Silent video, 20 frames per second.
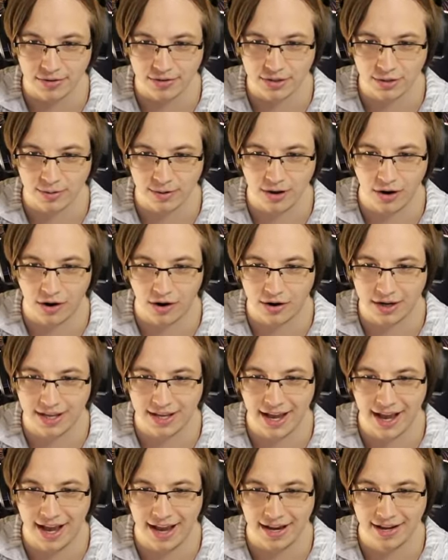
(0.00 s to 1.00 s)
so we already
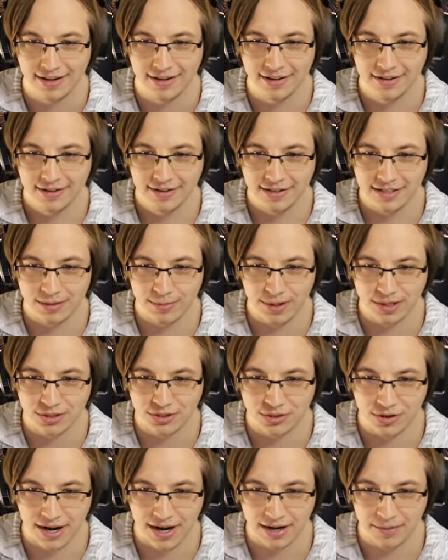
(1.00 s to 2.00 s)
got some
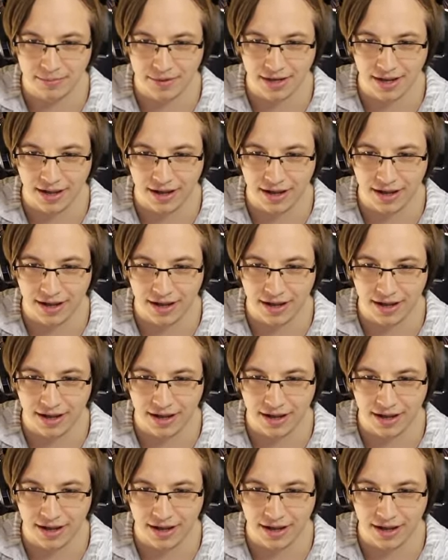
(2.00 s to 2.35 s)
extra enemy uh,